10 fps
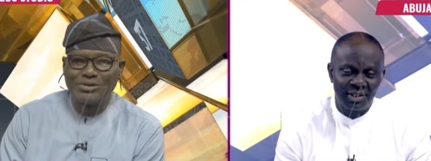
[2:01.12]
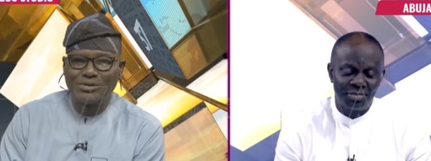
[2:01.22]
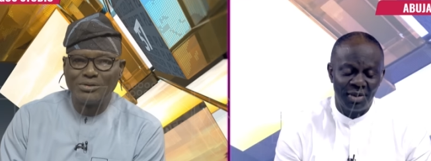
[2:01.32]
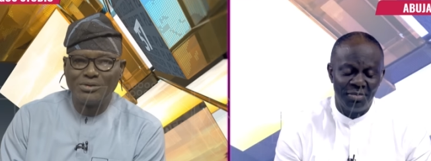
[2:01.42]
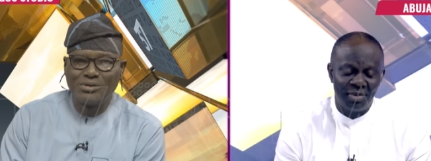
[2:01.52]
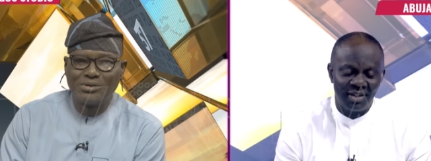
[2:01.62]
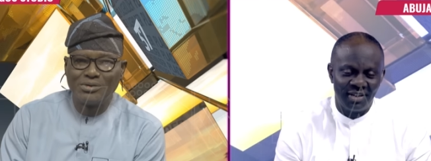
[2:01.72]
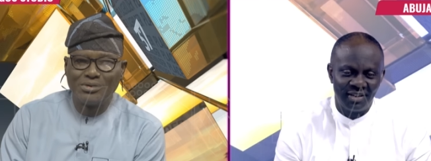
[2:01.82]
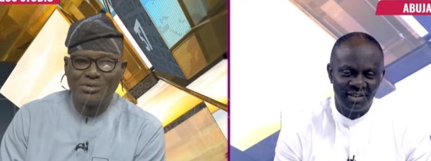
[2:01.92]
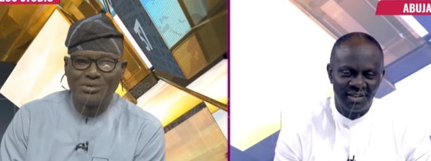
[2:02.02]
Speaker 1: September.
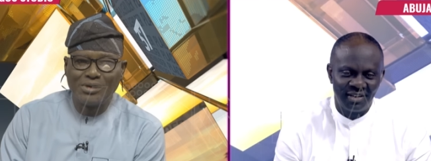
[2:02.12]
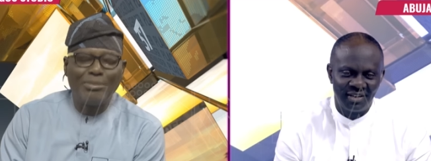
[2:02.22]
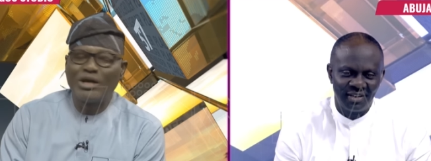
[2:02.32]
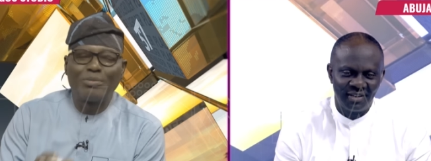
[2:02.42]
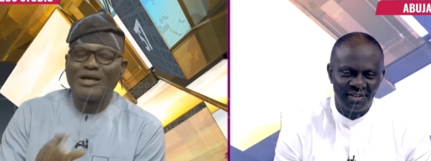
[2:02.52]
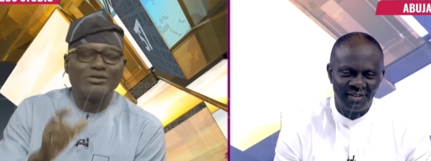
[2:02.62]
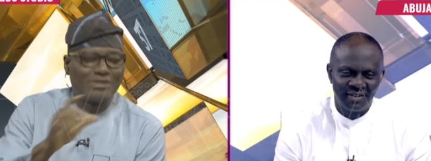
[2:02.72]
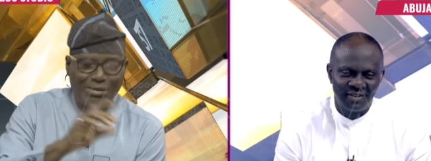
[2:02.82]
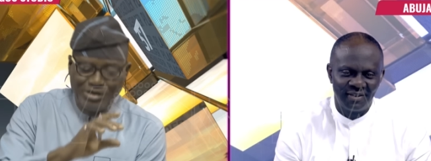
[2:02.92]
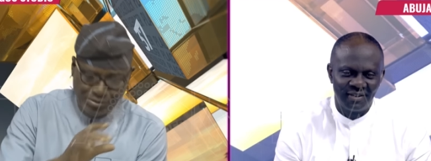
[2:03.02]
Speaker 2: I beg your
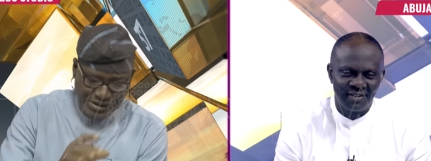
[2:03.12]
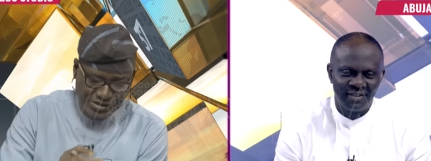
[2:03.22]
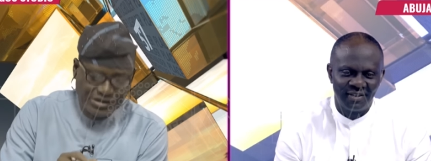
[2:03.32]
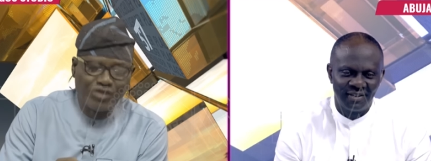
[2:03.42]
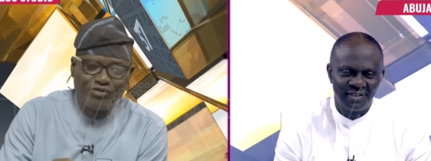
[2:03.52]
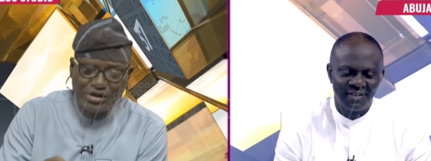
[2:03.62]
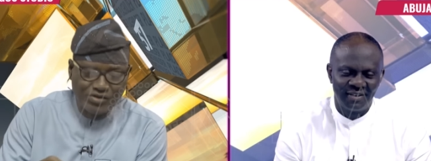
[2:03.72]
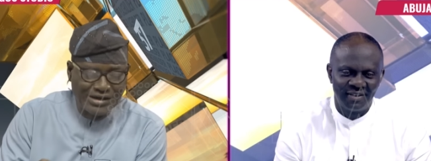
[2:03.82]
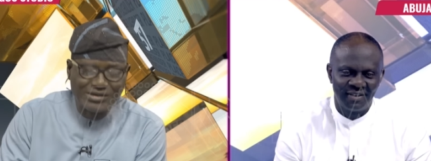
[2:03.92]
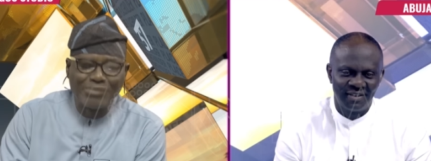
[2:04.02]
pardon. I beg your pardon. You're,
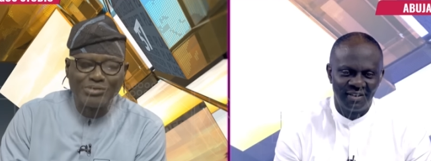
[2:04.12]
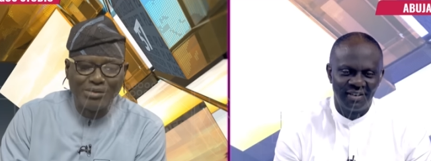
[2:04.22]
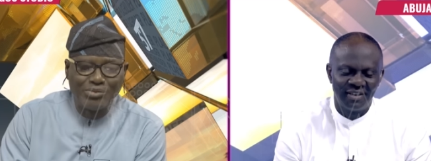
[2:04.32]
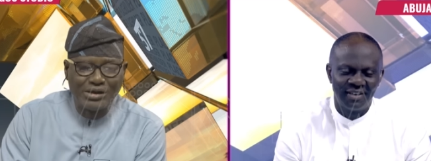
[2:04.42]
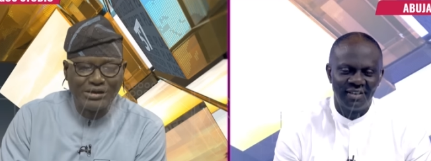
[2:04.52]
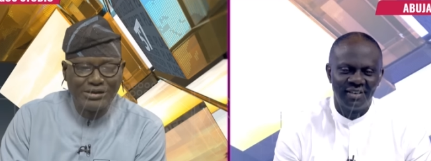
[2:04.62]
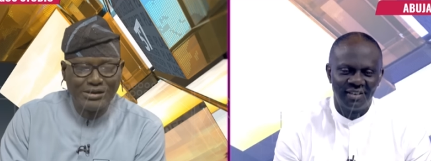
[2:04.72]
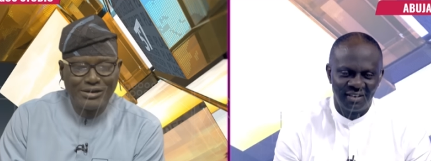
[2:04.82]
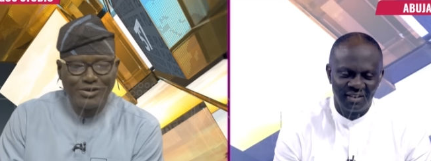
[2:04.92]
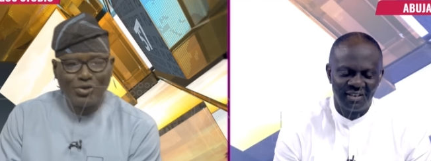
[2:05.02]
you're right. September.
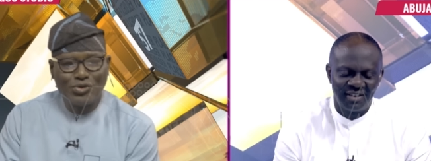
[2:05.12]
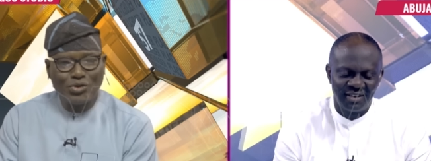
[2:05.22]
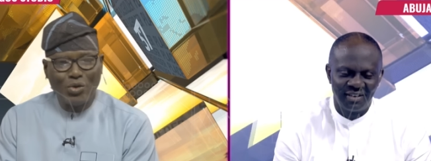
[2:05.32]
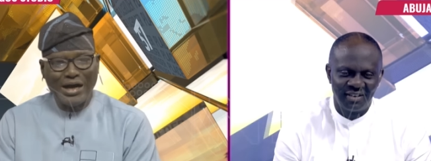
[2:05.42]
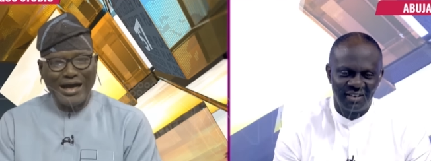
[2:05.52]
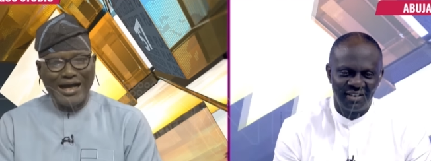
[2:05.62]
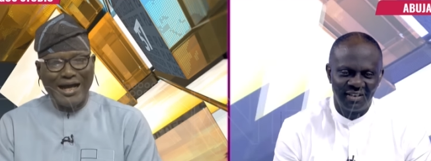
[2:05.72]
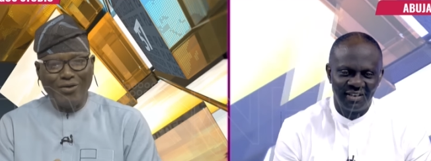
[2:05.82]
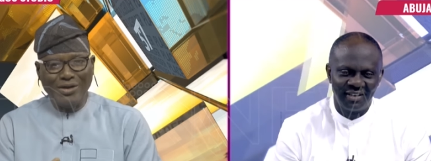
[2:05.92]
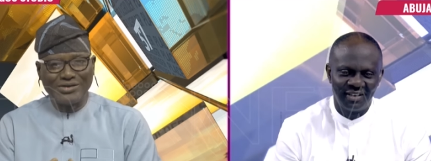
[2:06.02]
So
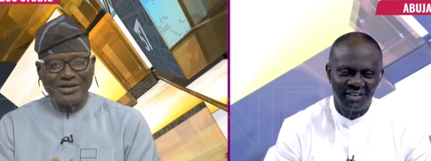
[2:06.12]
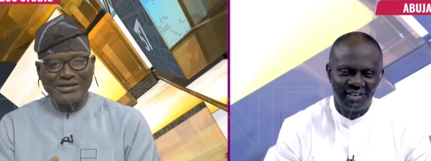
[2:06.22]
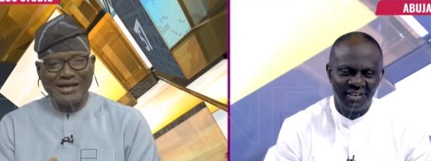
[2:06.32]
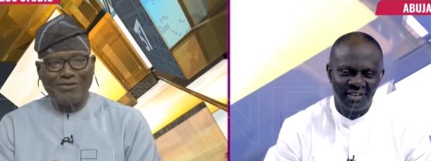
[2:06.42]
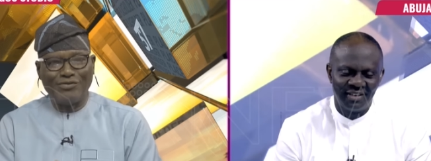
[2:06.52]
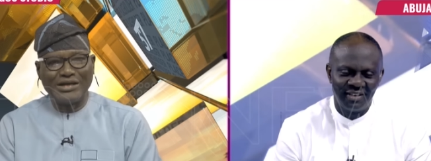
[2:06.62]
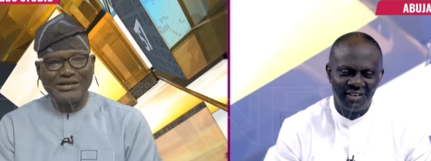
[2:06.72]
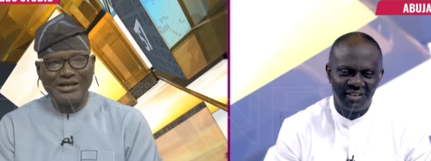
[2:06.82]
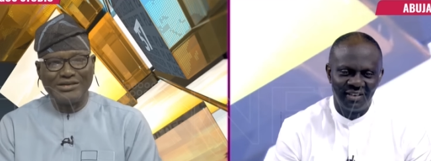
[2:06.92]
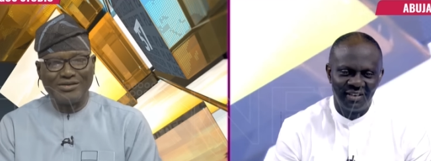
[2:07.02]
yeah. How has this
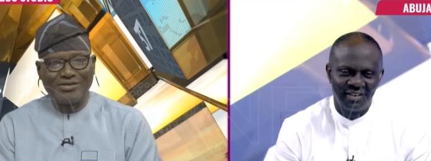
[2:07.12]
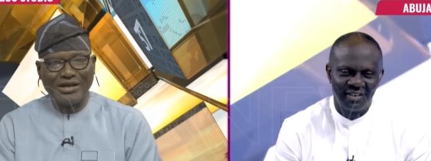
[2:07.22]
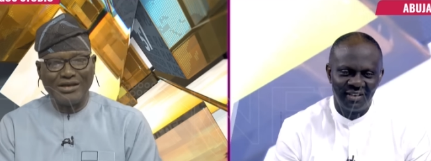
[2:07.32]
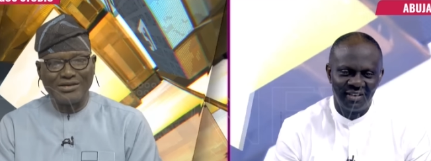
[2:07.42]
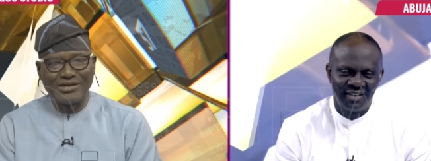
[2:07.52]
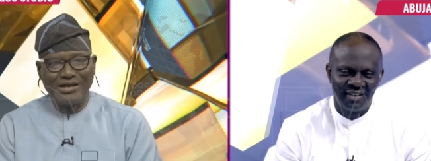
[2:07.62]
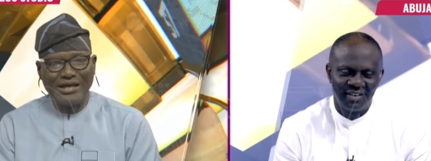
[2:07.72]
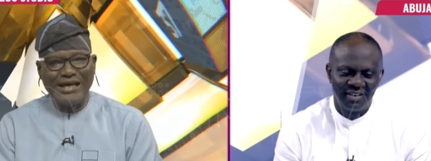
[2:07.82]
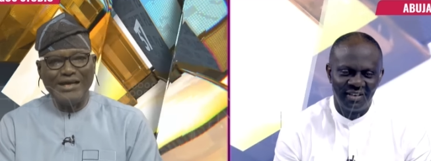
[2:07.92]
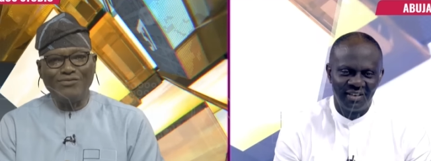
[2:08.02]
affected things?
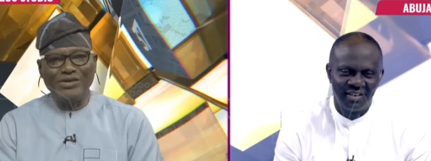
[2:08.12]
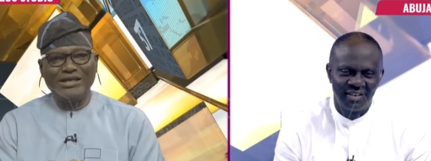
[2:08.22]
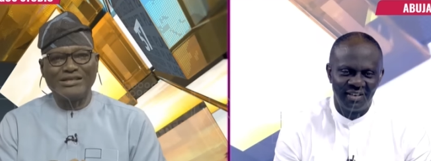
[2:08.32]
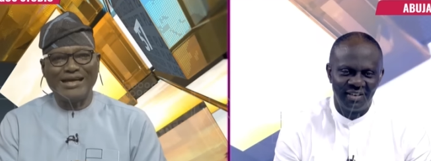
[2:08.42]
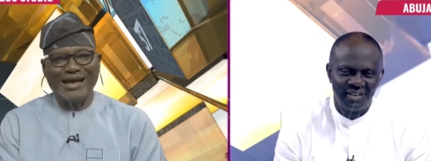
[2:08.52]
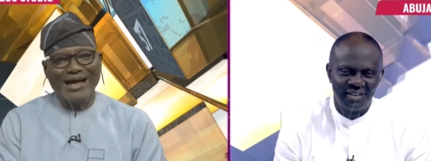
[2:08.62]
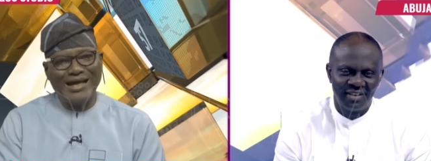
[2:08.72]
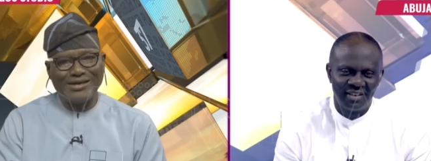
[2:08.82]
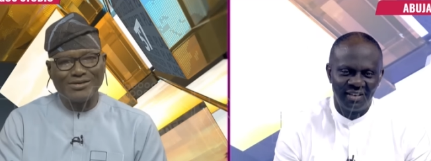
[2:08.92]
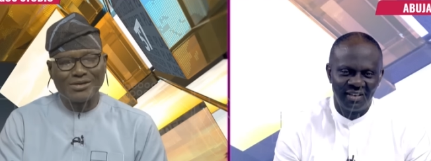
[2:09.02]
If it
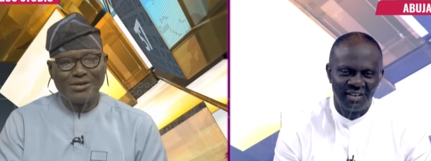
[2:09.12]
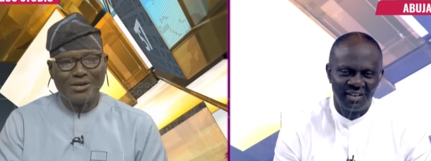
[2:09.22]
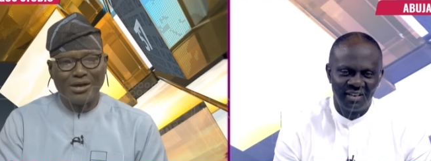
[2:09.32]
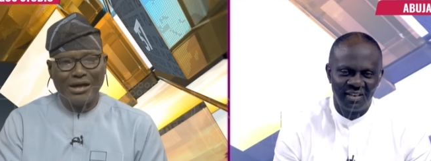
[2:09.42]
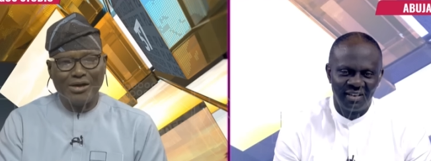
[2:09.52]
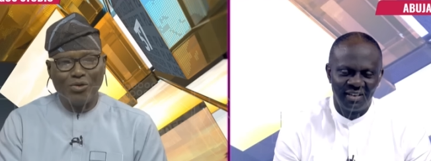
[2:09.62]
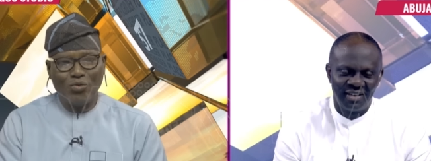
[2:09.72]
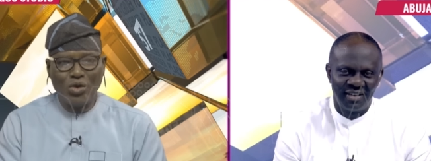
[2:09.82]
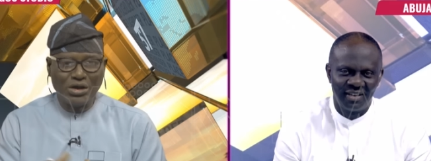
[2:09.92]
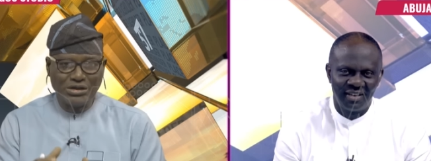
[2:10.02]
has,
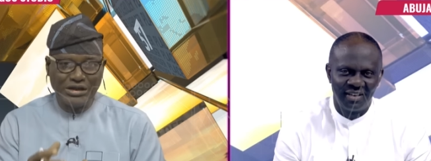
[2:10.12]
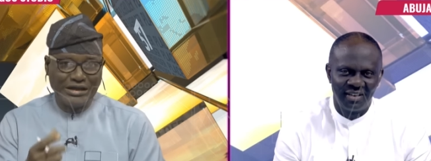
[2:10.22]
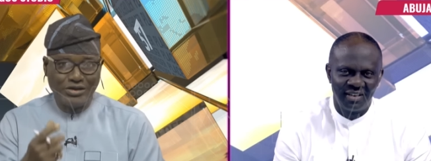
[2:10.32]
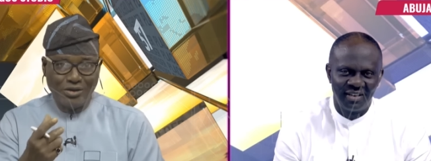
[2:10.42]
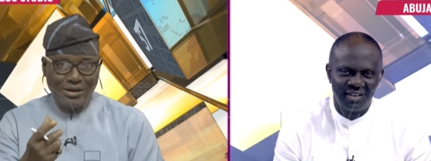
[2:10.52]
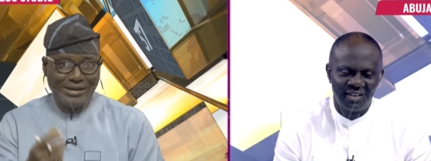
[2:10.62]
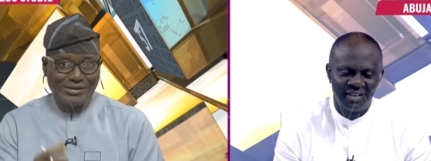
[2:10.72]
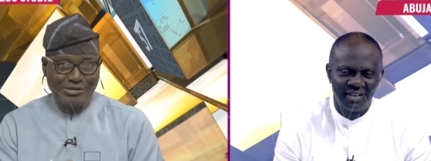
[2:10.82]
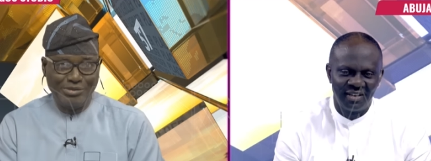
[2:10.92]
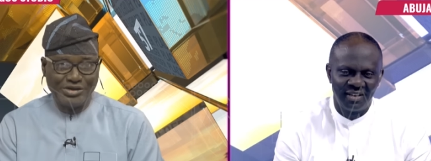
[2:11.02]
uh, one, in your
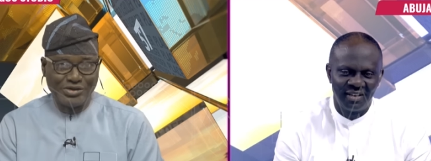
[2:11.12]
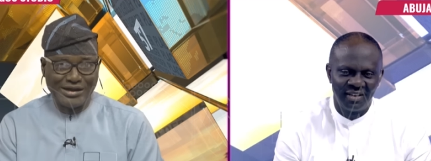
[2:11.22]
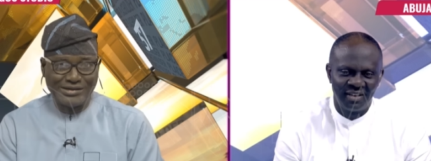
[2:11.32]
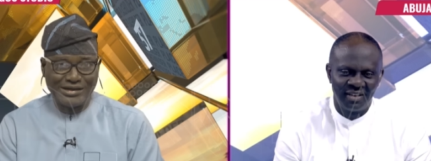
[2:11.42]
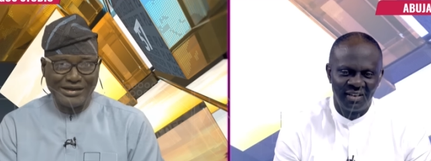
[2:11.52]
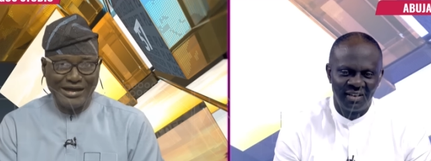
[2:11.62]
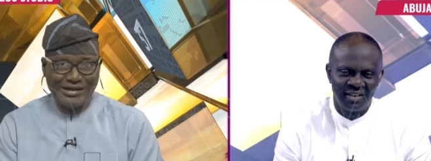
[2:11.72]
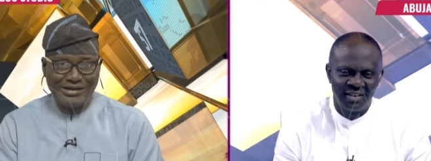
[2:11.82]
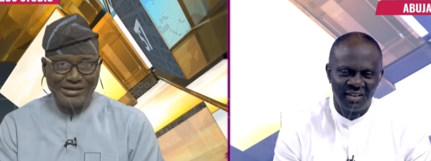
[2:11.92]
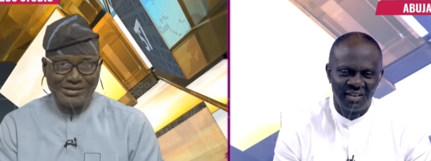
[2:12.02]
estimation as
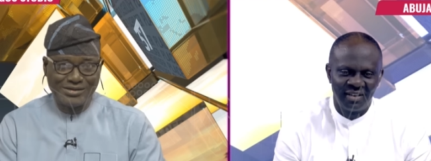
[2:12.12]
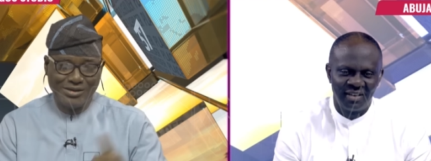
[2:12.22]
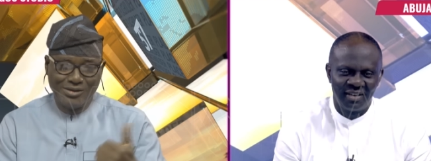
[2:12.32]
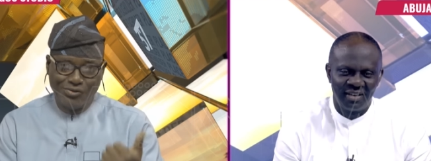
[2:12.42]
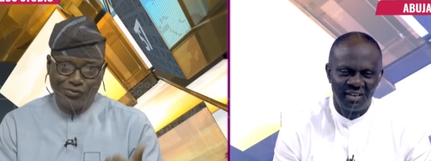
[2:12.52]
an analyst,